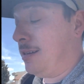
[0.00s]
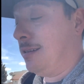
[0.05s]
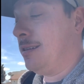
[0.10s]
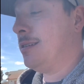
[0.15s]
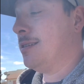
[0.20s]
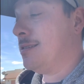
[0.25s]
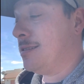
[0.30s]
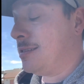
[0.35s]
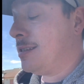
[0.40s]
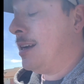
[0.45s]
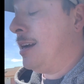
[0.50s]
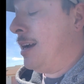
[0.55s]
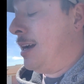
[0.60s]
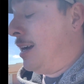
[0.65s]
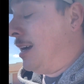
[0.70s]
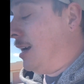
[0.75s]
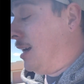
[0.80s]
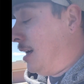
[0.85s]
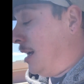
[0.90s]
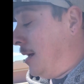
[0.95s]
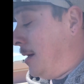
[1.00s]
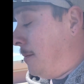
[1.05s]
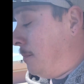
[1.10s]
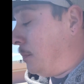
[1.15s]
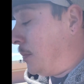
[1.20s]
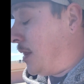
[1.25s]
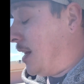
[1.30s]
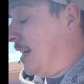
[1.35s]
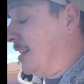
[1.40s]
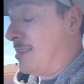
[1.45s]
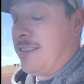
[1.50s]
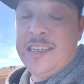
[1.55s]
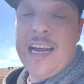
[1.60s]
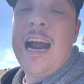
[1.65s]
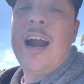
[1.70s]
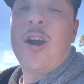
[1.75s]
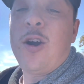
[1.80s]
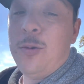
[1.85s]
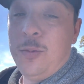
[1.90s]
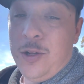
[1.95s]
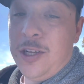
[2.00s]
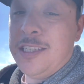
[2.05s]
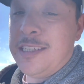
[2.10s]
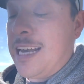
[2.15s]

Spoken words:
because it's terrible. It's